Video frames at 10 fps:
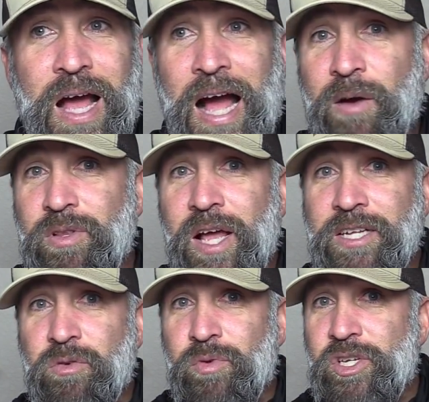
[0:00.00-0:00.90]
I would
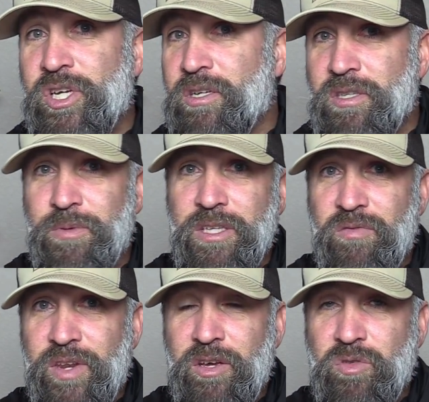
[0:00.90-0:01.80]
like to reshare some of
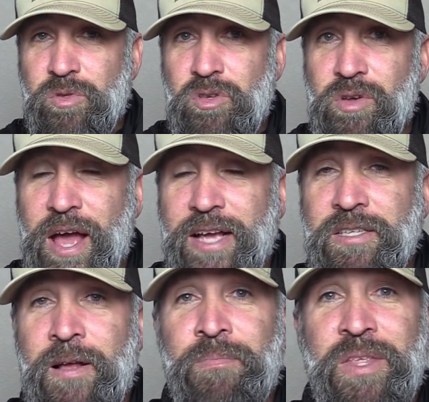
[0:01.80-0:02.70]
these videos with you
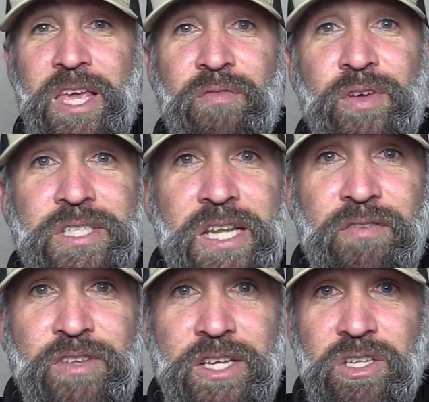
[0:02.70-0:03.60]
guys. If it's an
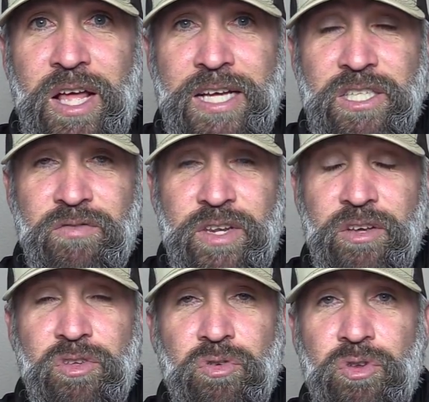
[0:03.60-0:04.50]
FDH Classic
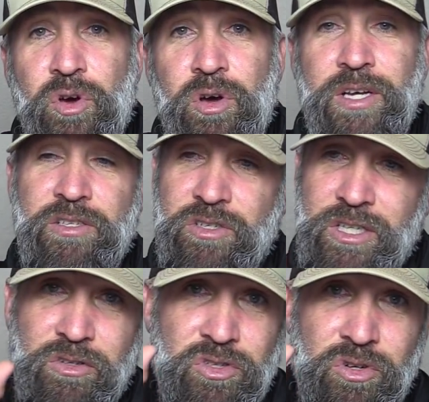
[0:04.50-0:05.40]
video, you'll know it because there's a
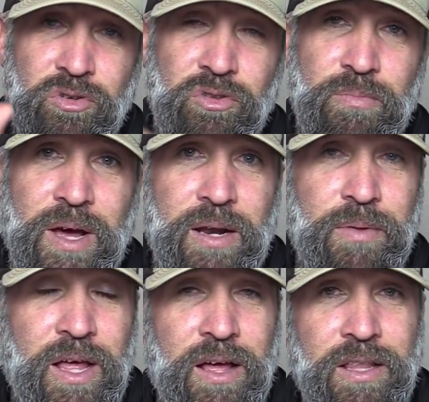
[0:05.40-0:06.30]
little circle in the
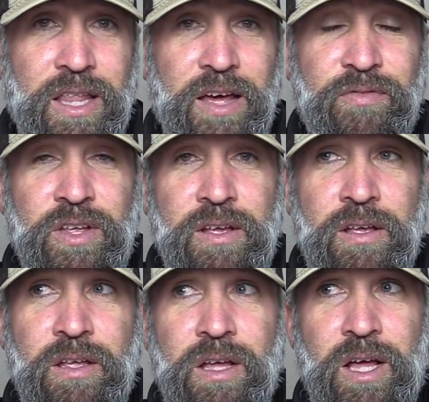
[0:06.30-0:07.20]
bottom left
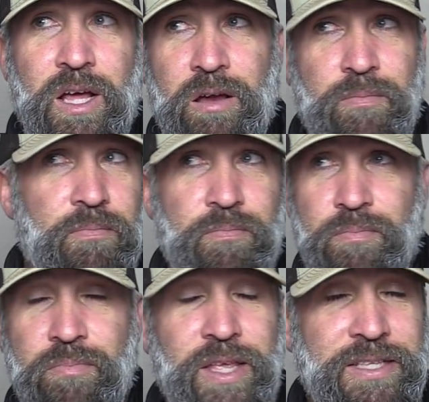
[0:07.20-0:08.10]
uh,
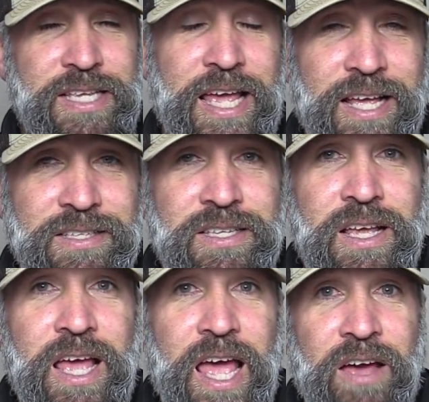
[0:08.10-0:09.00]
that says
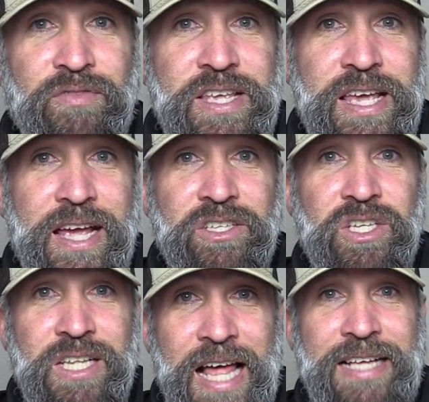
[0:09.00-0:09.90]

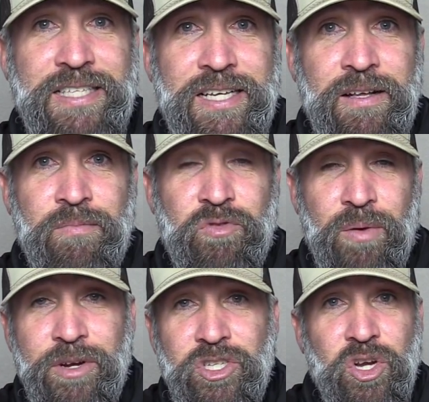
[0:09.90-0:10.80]
FDH Classic. So
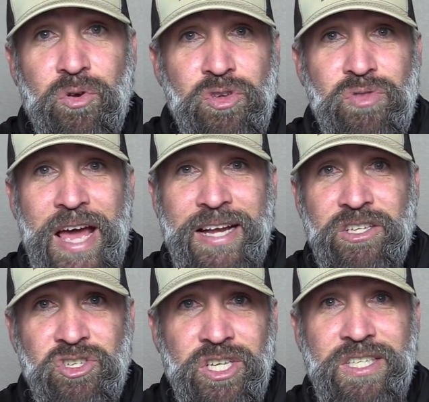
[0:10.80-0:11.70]
I'm going to show you that
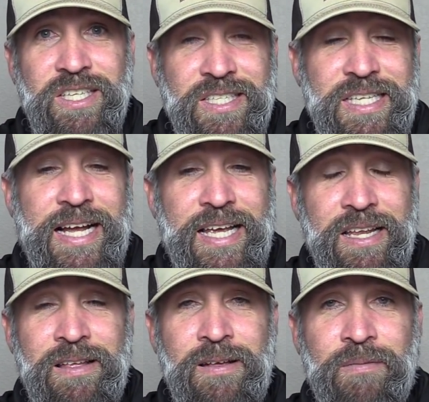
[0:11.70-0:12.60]
in just a
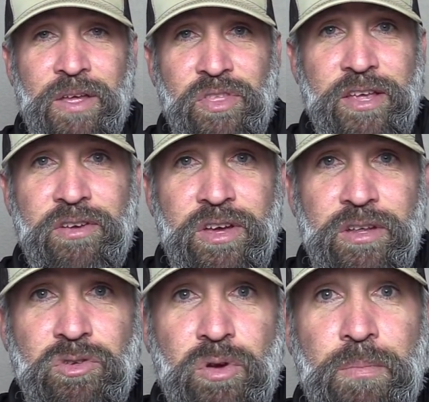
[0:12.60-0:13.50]
second. I think you're going
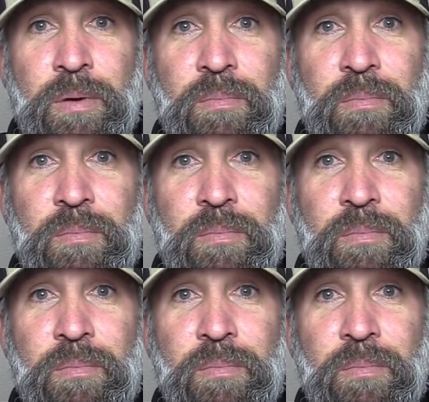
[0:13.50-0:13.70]
to enjoy it.